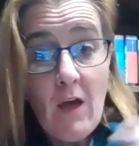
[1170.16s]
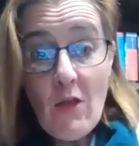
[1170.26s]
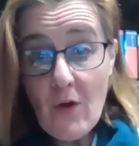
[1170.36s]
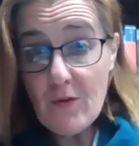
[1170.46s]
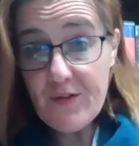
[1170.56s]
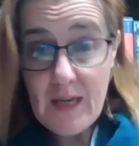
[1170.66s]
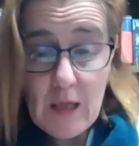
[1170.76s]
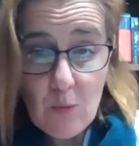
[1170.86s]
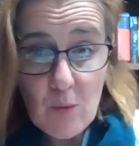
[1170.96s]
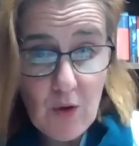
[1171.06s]
Those
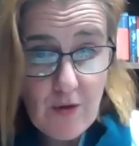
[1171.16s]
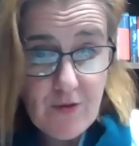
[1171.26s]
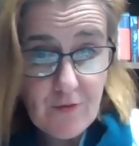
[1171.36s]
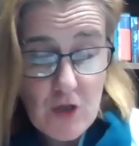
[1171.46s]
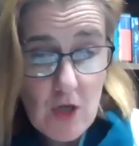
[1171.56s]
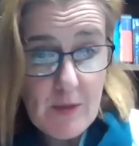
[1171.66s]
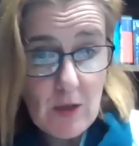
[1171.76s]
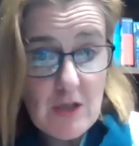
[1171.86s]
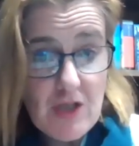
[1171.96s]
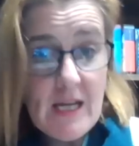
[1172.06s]
key words of
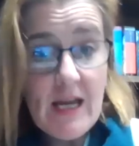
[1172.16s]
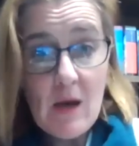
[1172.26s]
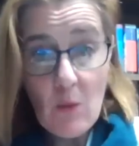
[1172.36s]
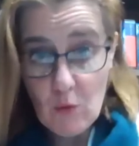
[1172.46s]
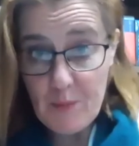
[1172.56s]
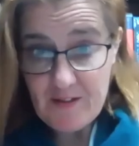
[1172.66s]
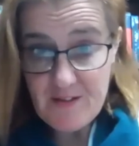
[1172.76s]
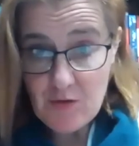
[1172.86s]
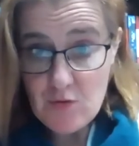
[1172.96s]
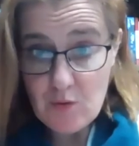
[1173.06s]
terminology will be
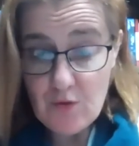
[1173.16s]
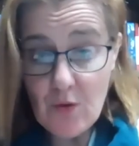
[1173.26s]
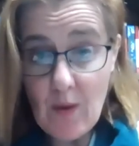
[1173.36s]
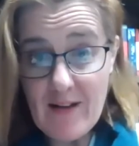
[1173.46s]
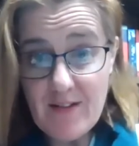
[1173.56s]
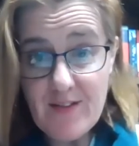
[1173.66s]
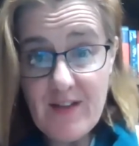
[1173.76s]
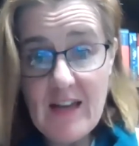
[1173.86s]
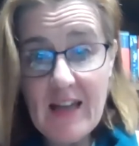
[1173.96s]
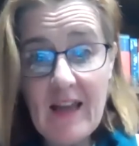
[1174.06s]
central to
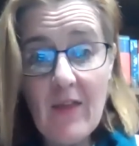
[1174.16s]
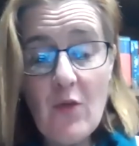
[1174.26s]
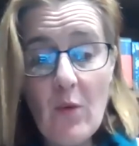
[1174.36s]
understanding,